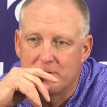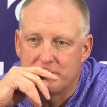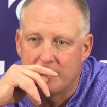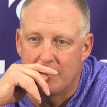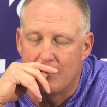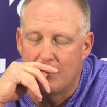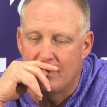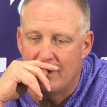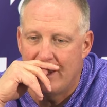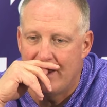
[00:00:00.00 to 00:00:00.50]

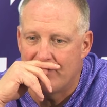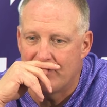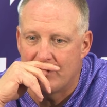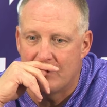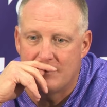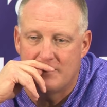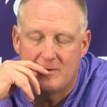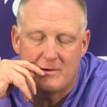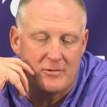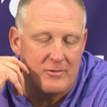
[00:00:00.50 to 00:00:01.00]
So we have to
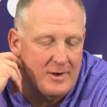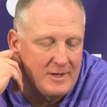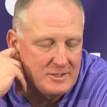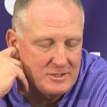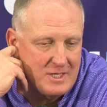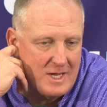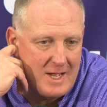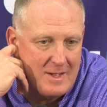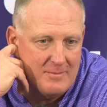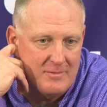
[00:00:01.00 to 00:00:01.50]
do a great
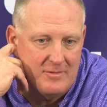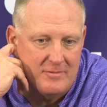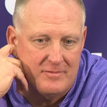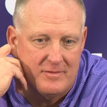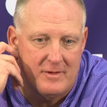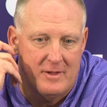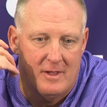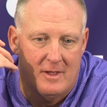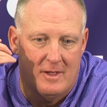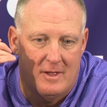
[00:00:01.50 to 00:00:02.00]
job of
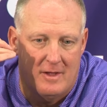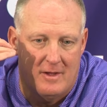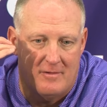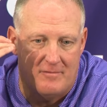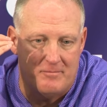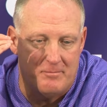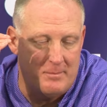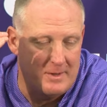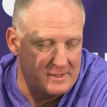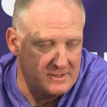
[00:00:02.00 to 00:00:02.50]

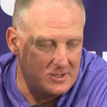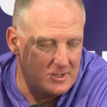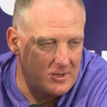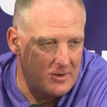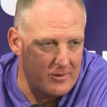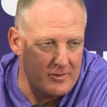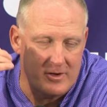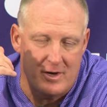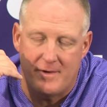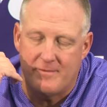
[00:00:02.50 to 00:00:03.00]
of mixing
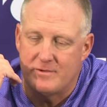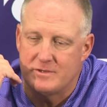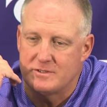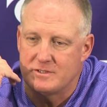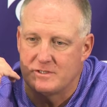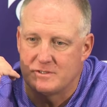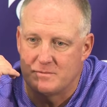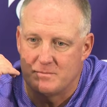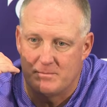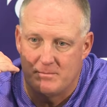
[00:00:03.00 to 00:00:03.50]
our
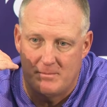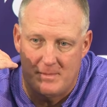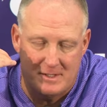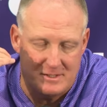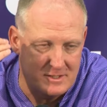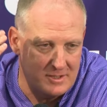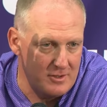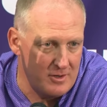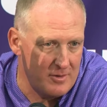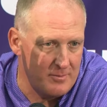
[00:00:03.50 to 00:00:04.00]
coverages,
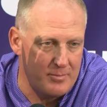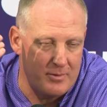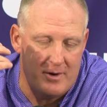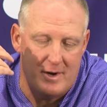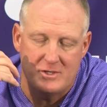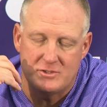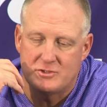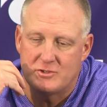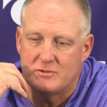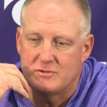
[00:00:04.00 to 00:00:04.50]
mixing our
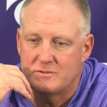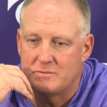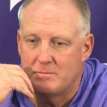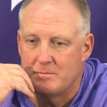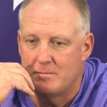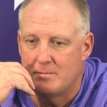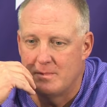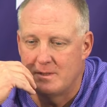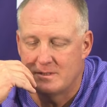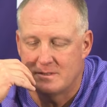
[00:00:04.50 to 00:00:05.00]
pressures,
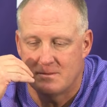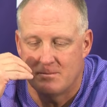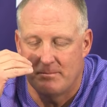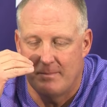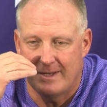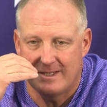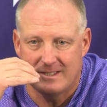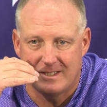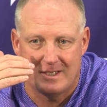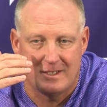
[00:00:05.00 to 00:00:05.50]
mis-
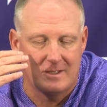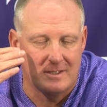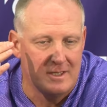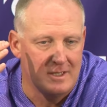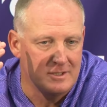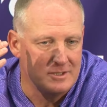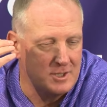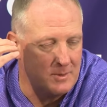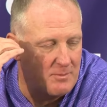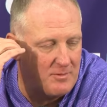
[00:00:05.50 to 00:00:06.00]
mixing
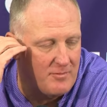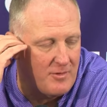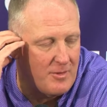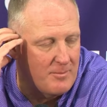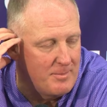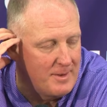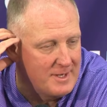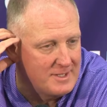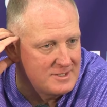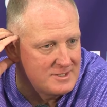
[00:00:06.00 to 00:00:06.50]
some of our
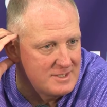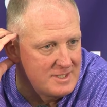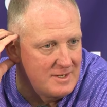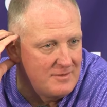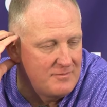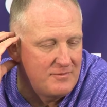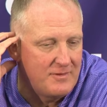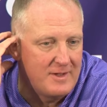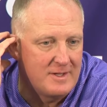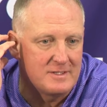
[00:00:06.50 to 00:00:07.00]
base
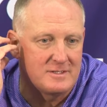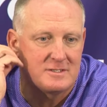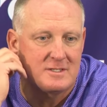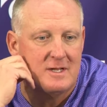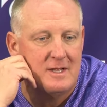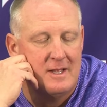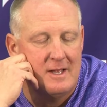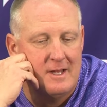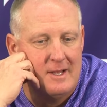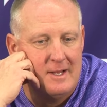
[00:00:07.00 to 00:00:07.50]
defense
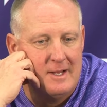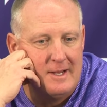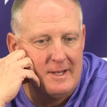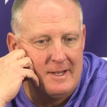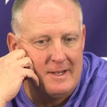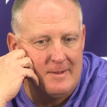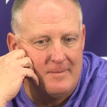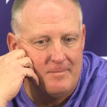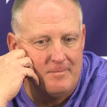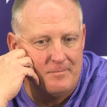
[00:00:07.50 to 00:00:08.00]

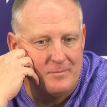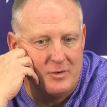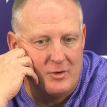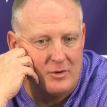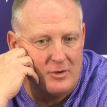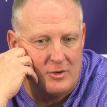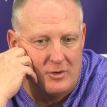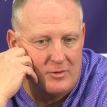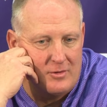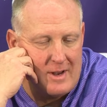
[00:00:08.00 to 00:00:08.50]
um,
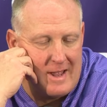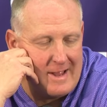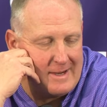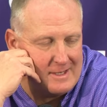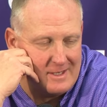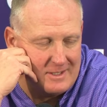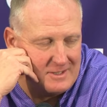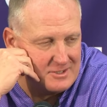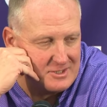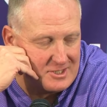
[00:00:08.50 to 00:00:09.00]
you, are not
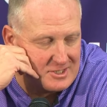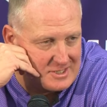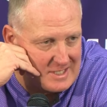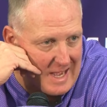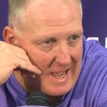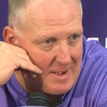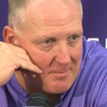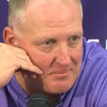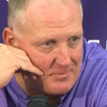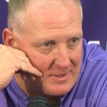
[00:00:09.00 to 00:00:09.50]
going to
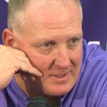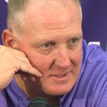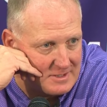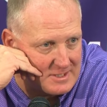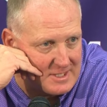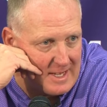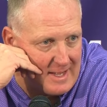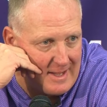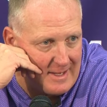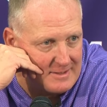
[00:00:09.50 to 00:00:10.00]
stop these
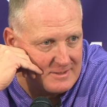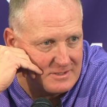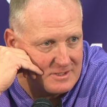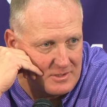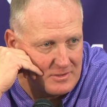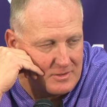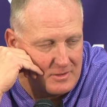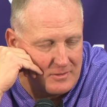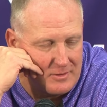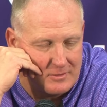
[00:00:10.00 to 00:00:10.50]
guys.
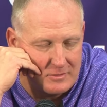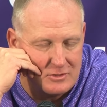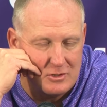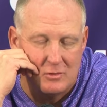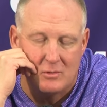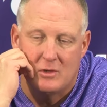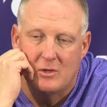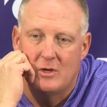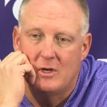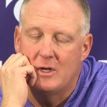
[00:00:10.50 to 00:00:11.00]
They're they're
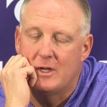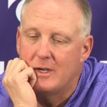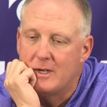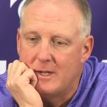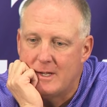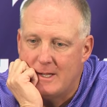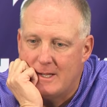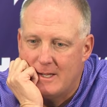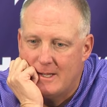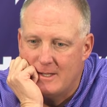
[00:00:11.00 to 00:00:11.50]
too good.
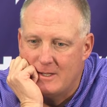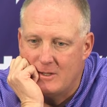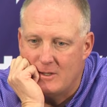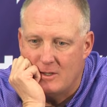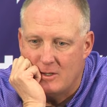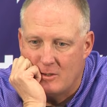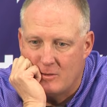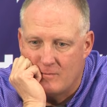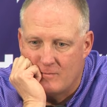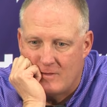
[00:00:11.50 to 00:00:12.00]

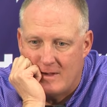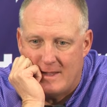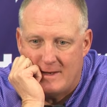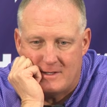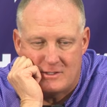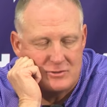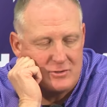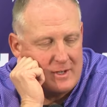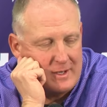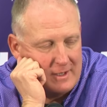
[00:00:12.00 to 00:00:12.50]
You, have got to
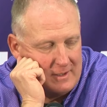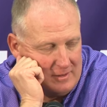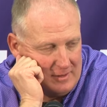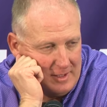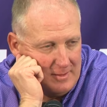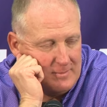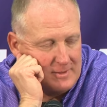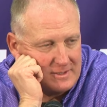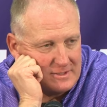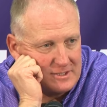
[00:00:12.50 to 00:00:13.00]
try to
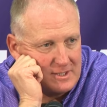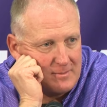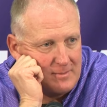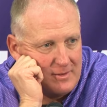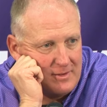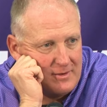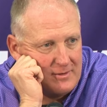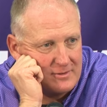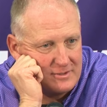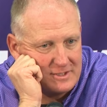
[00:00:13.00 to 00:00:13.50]
limit some
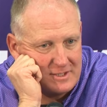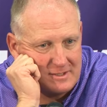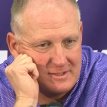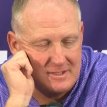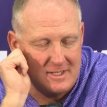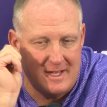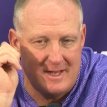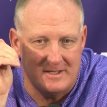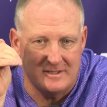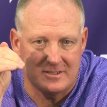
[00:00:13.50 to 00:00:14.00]
of their
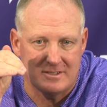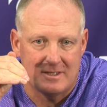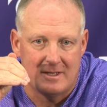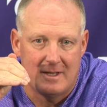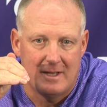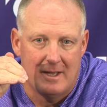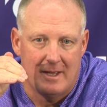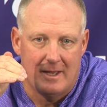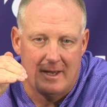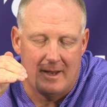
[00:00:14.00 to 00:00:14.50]
success,
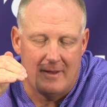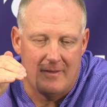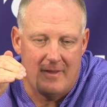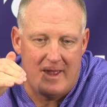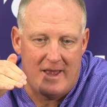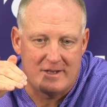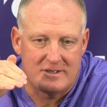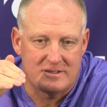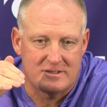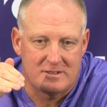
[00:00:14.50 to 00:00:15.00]
and
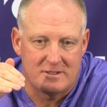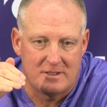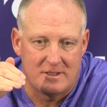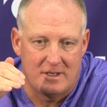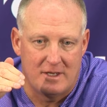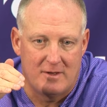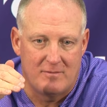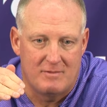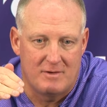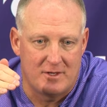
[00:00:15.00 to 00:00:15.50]
that's
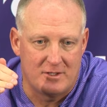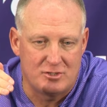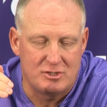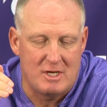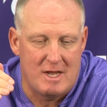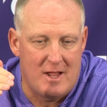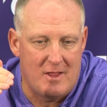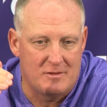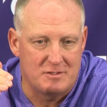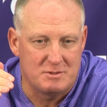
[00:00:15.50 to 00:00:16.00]
even a
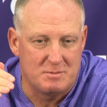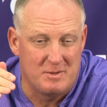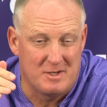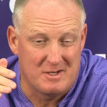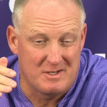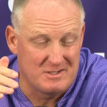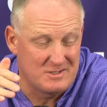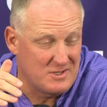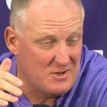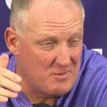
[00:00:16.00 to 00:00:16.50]
challenge
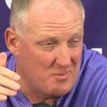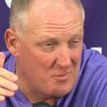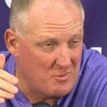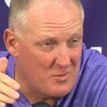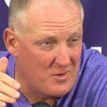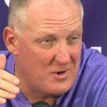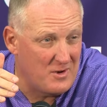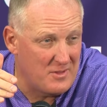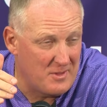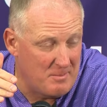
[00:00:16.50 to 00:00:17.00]
because they're
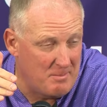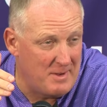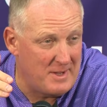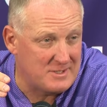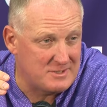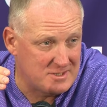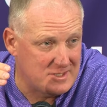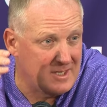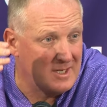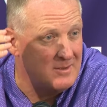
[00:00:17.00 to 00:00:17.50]
one of the
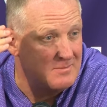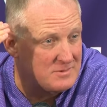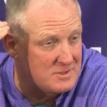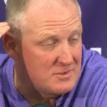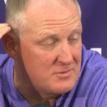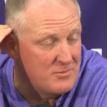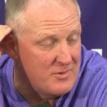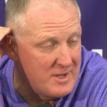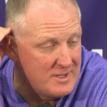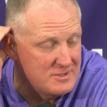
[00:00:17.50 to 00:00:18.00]
best teams
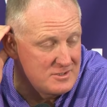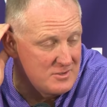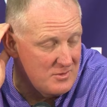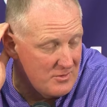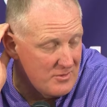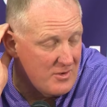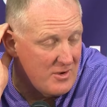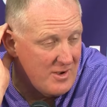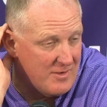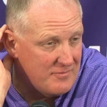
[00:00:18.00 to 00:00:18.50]
in red
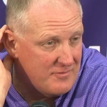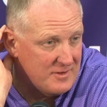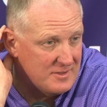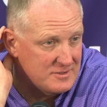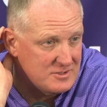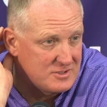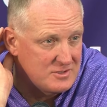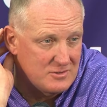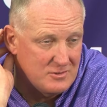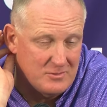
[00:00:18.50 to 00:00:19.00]
zone
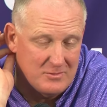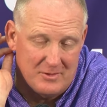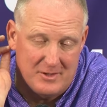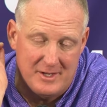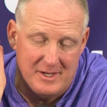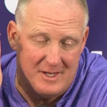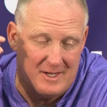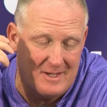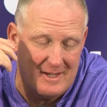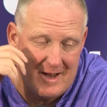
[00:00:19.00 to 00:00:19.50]
offense too. When
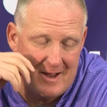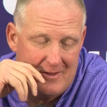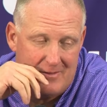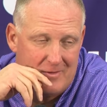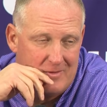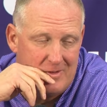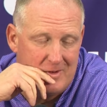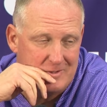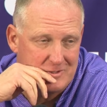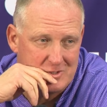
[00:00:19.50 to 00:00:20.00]
they get down
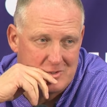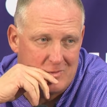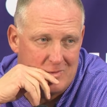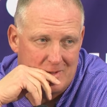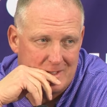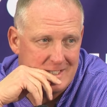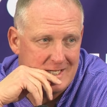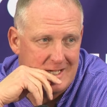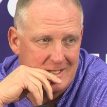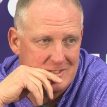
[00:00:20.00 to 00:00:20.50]
there, they're
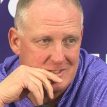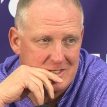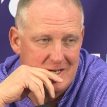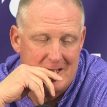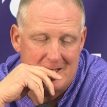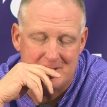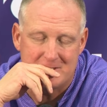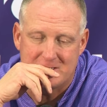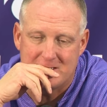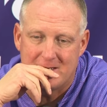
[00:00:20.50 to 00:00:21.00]
scoring
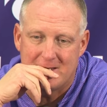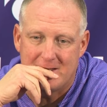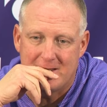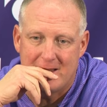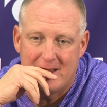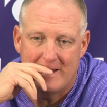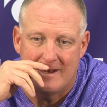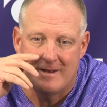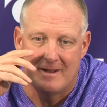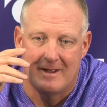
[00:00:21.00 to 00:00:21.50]
touchdowns, and
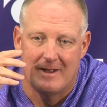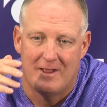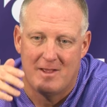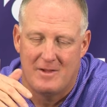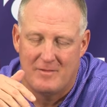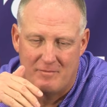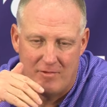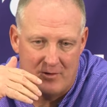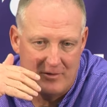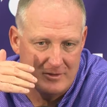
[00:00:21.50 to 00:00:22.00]
and
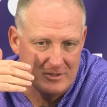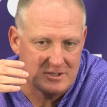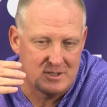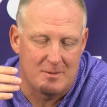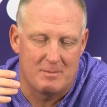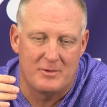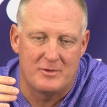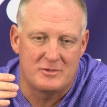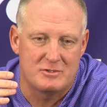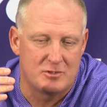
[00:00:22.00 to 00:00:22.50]
very
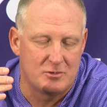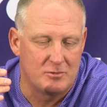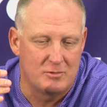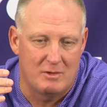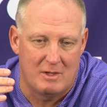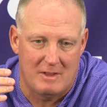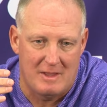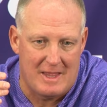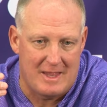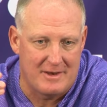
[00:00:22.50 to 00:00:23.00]
similar
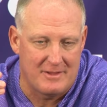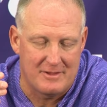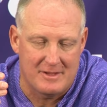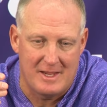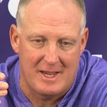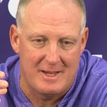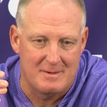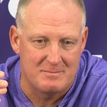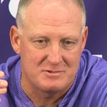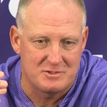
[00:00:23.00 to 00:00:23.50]
to a lot of the
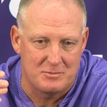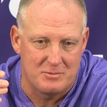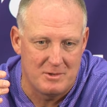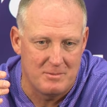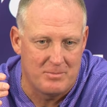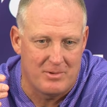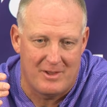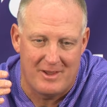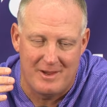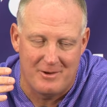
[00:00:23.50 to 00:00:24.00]
games that we
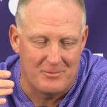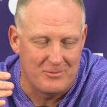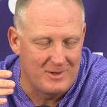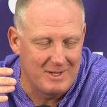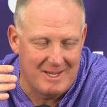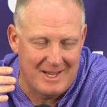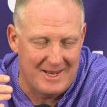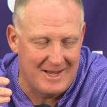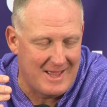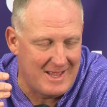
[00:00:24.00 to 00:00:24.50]
play. We
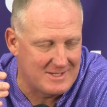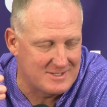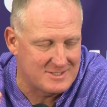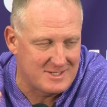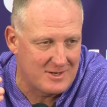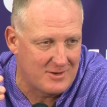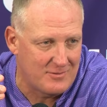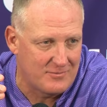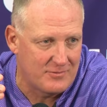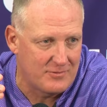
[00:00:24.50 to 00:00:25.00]
cannot
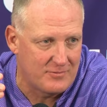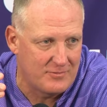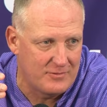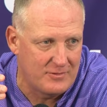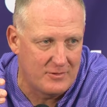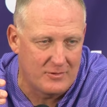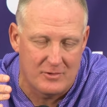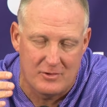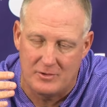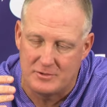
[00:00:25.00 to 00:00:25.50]
settle for
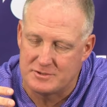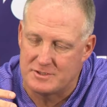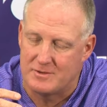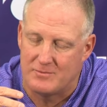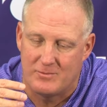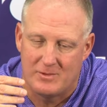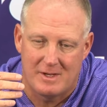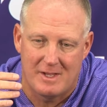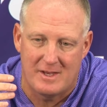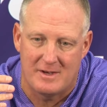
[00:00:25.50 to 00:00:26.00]
field goals,
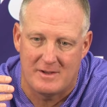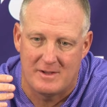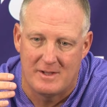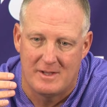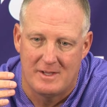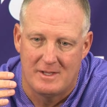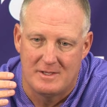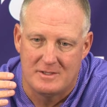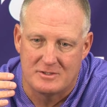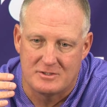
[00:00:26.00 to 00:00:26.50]
and we got to
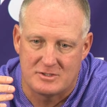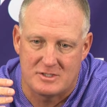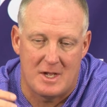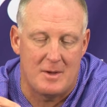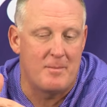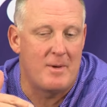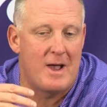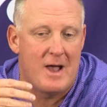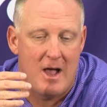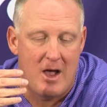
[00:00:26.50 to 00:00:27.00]

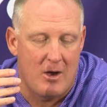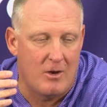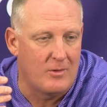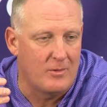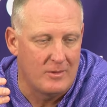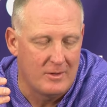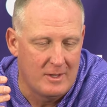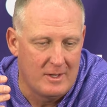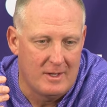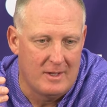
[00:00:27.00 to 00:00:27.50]
somehow.
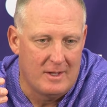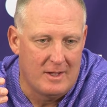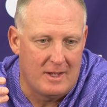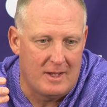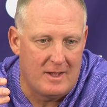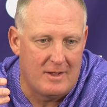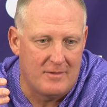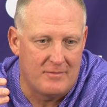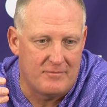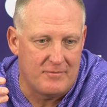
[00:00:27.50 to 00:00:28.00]

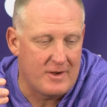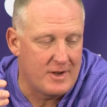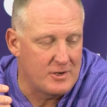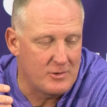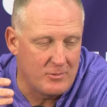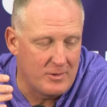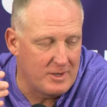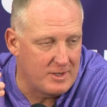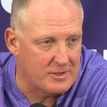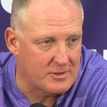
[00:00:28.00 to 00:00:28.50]
Uh, find
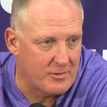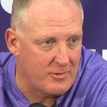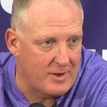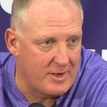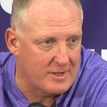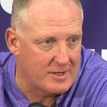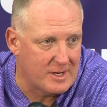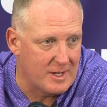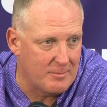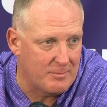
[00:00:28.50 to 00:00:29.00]
a way to
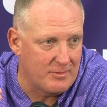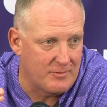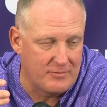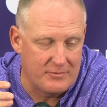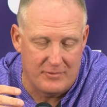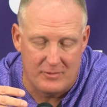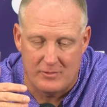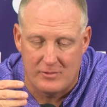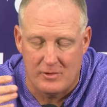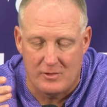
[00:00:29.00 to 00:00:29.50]
create a couple of
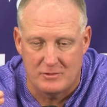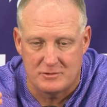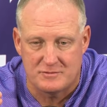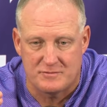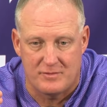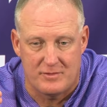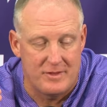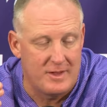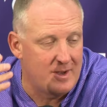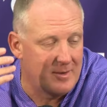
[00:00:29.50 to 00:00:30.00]
field goals
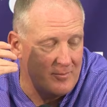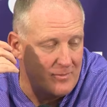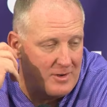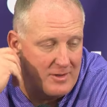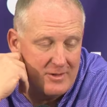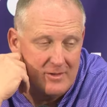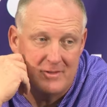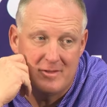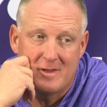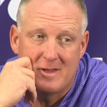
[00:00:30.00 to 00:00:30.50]
for them
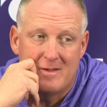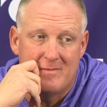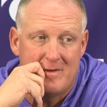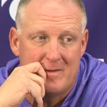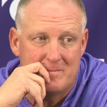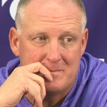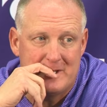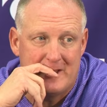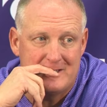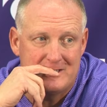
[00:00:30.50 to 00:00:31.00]
rather than give
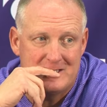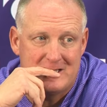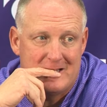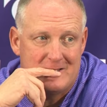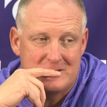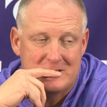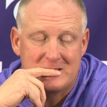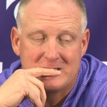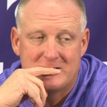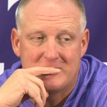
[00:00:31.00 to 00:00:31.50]
up
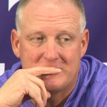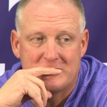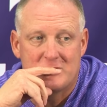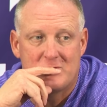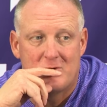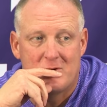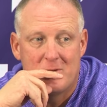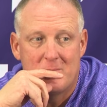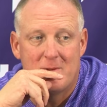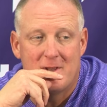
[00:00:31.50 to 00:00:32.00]
touchdowns because they're
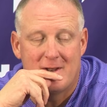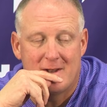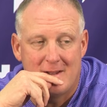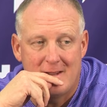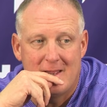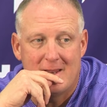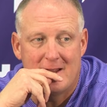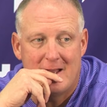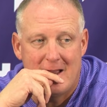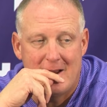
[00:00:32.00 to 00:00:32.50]
scoring them at a,
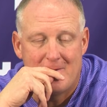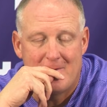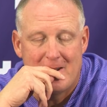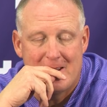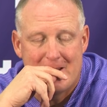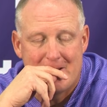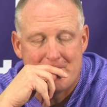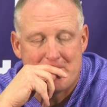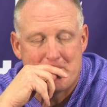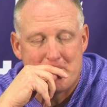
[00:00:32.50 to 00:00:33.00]
at a high
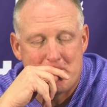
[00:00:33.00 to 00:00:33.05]
rate.